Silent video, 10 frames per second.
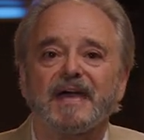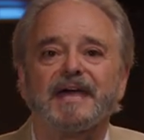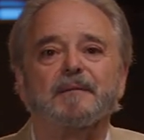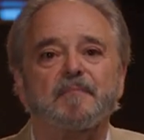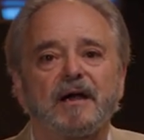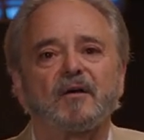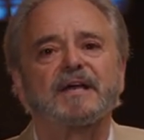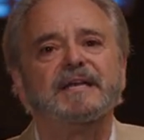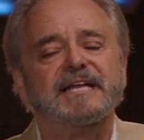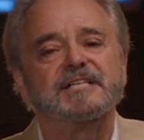And
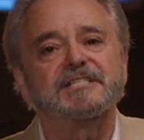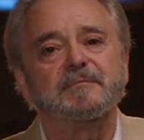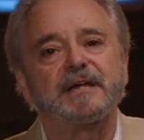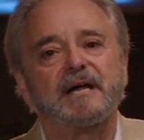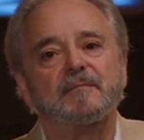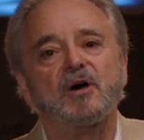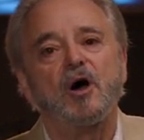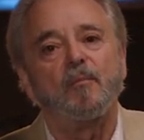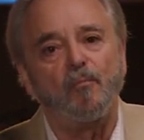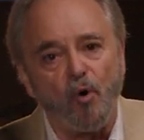America needs to become
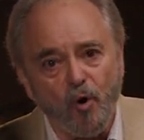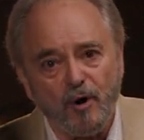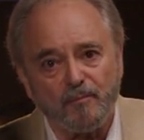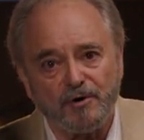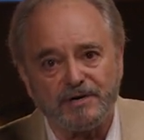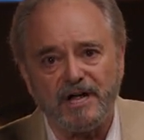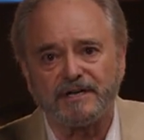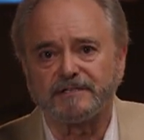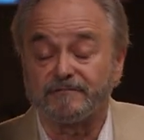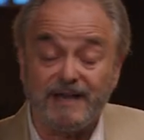more
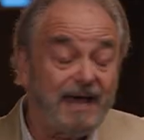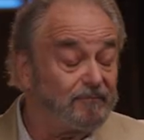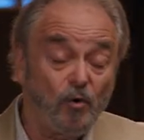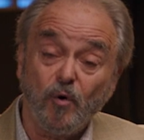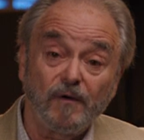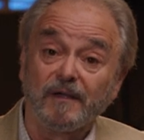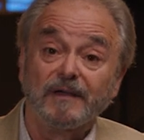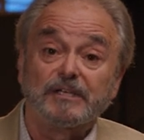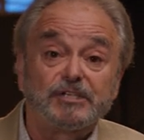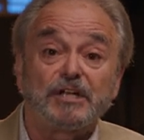productive, not more
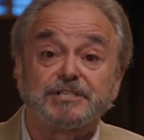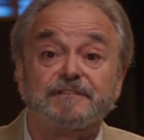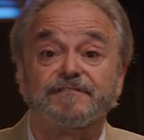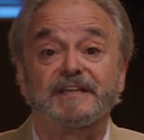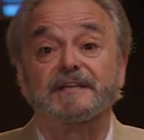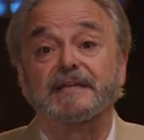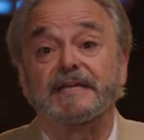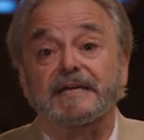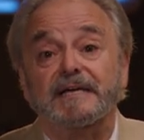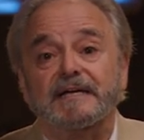touchy
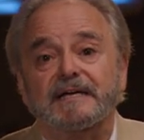feely.